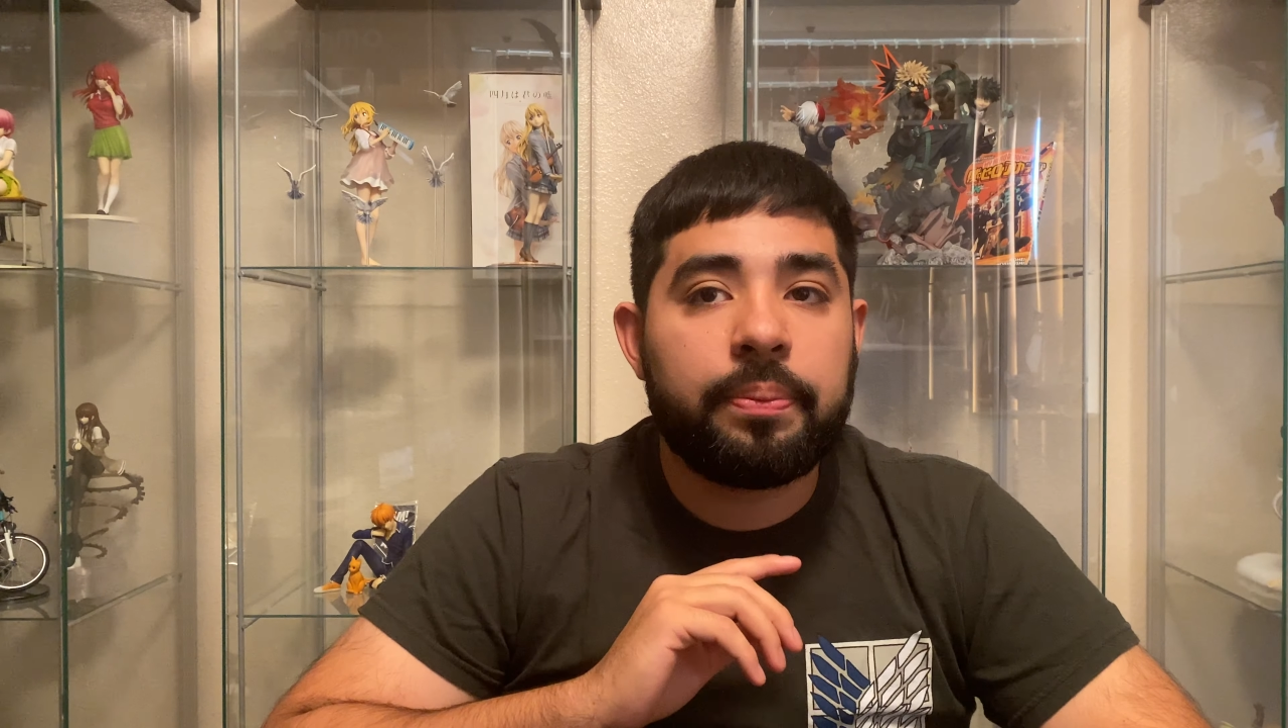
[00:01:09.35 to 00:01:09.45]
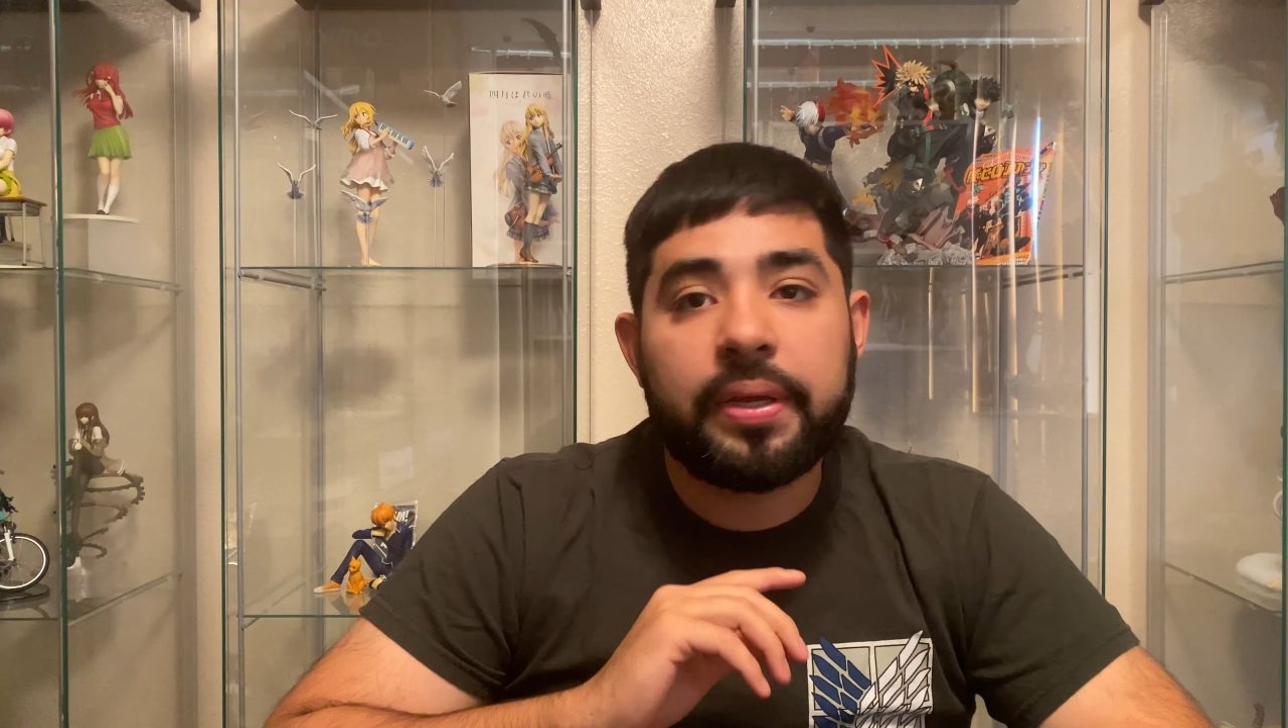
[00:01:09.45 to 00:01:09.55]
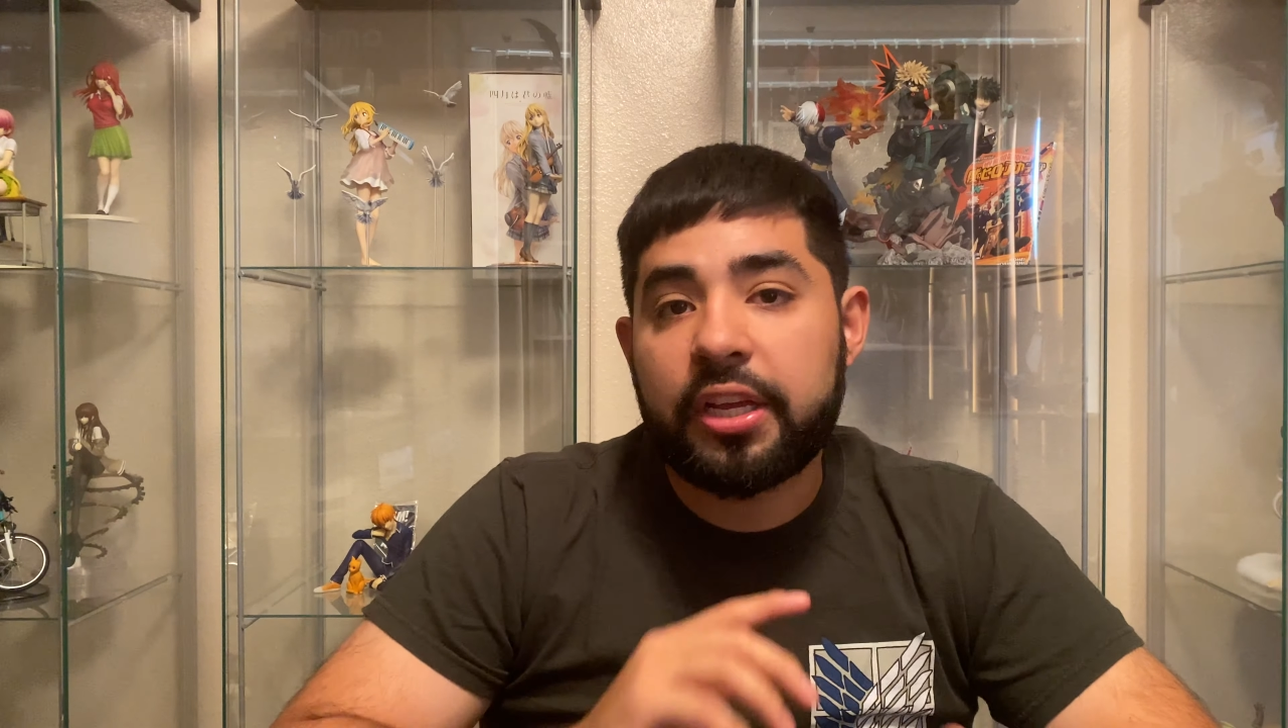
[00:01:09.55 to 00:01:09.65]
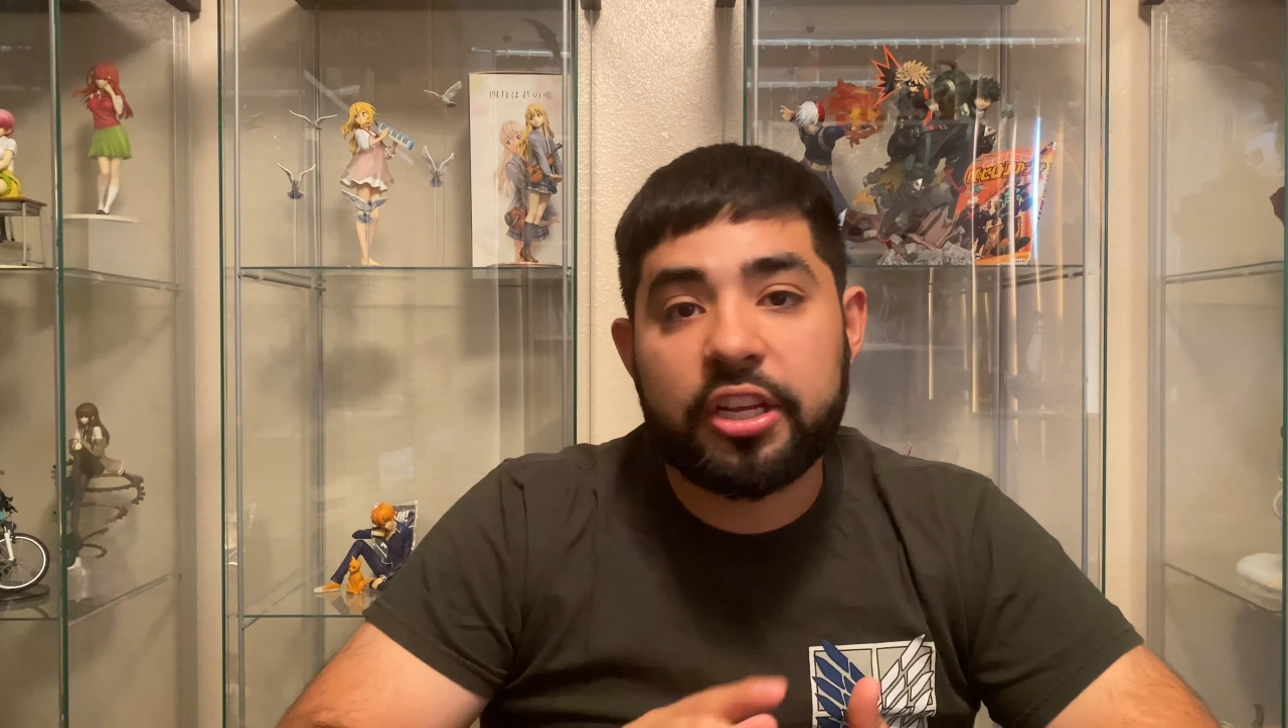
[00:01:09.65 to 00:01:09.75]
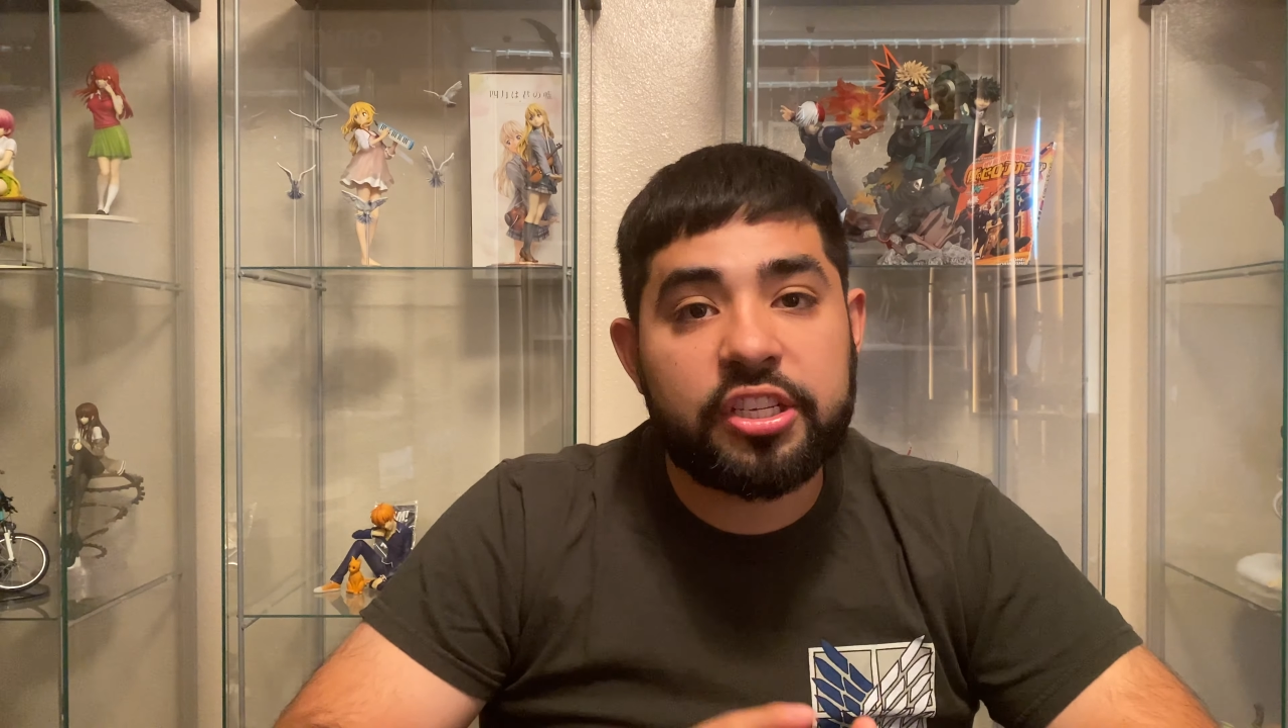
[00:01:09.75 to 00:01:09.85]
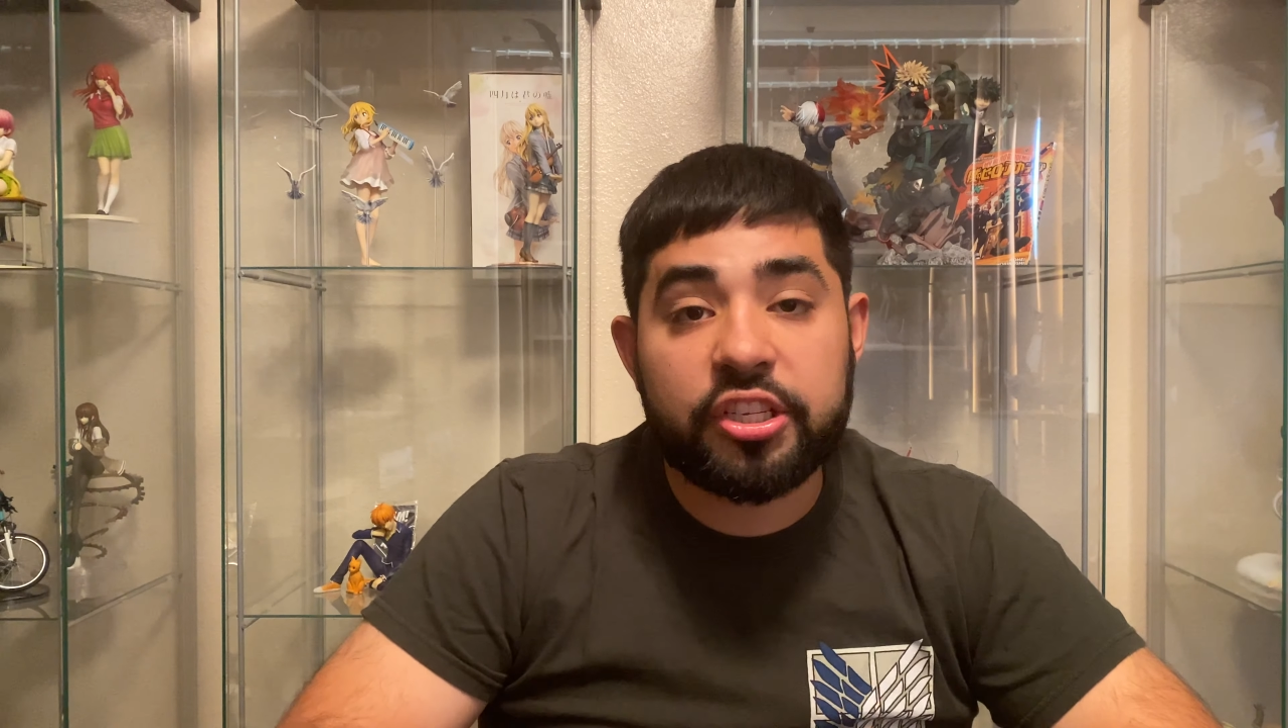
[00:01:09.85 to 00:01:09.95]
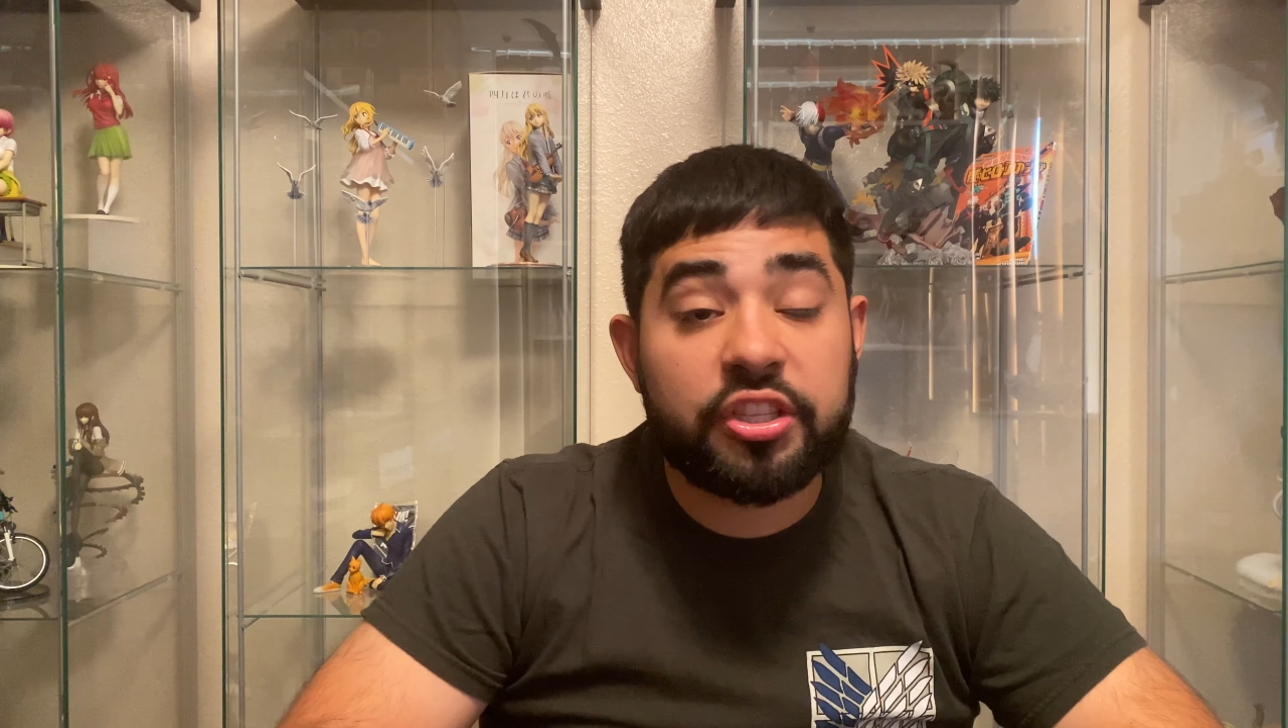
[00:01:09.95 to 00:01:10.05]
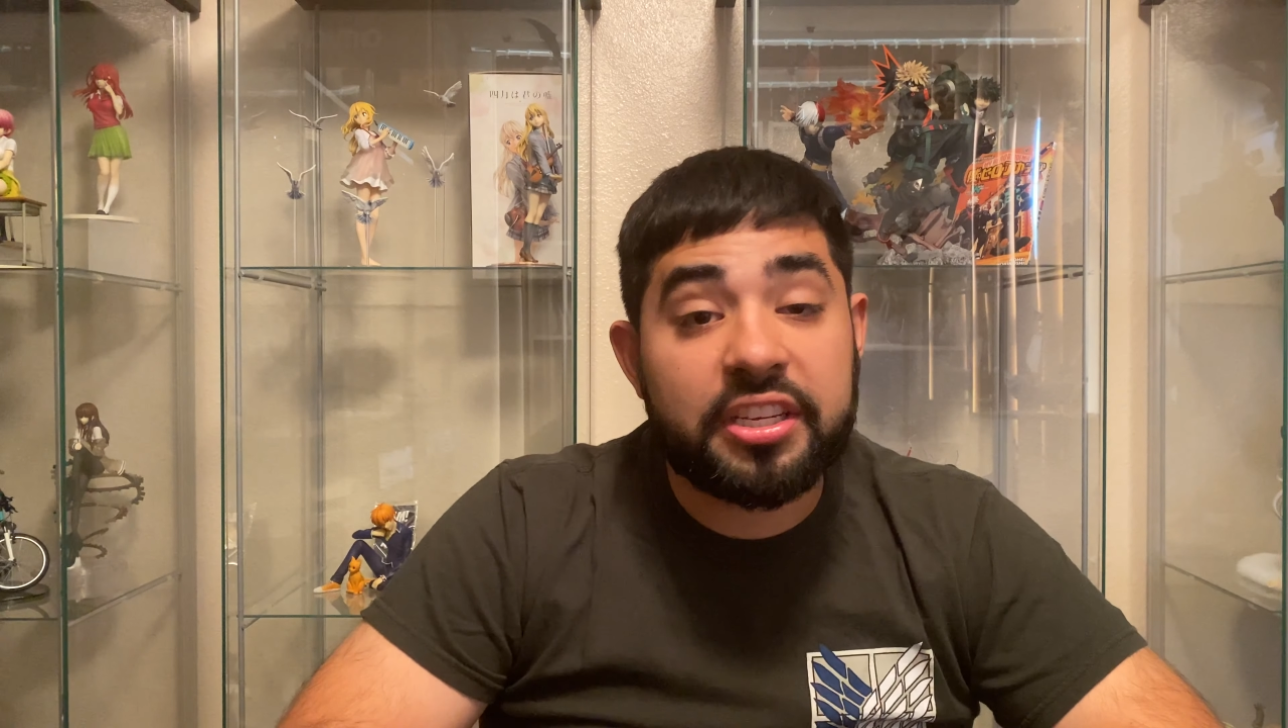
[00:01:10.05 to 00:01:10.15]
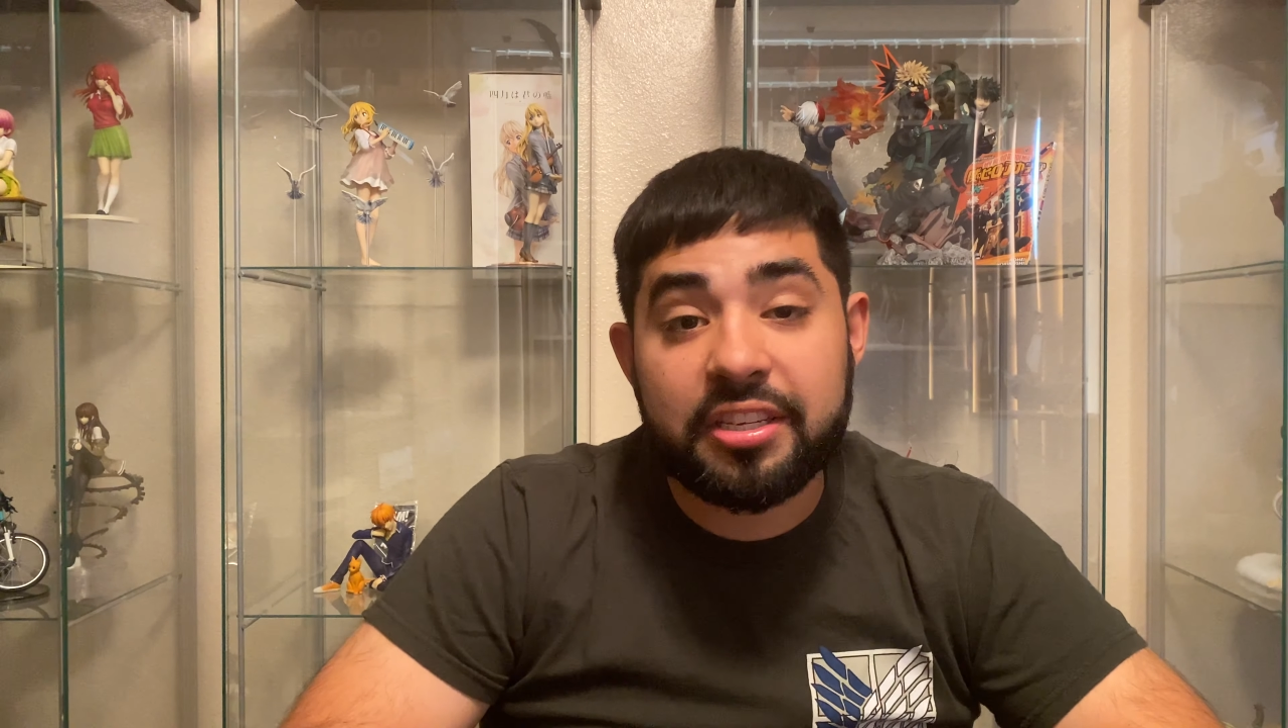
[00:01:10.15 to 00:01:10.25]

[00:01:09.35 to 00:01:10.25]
because this